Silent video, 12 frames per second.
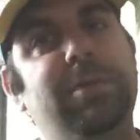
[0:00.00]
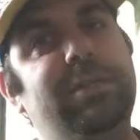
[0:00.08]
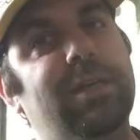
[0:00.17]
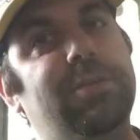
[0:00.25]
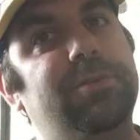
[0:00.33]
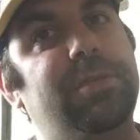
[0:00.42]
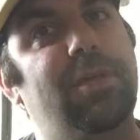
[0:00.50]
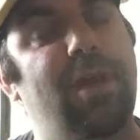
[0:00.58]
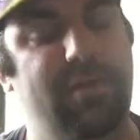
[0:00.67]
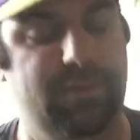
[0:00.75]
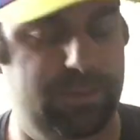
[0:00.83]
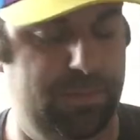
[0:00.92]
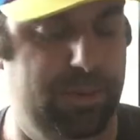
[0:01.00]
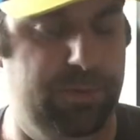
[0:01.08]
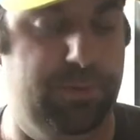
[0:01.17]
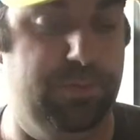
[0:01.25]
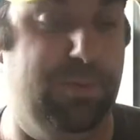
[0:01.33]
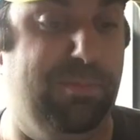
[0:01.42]
retailers that are having some
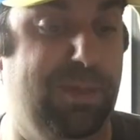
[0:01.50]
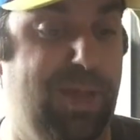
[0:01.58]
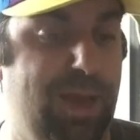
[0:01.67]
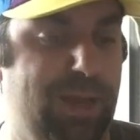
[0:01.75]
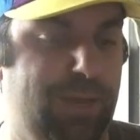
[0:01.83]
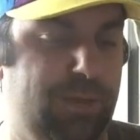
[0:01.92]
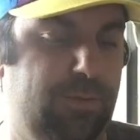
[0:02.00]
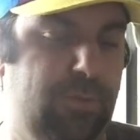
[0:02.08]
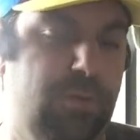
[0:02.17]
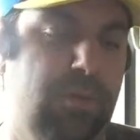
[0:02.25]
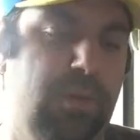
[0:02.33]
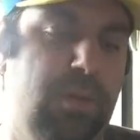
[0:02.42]
issues with applying it too.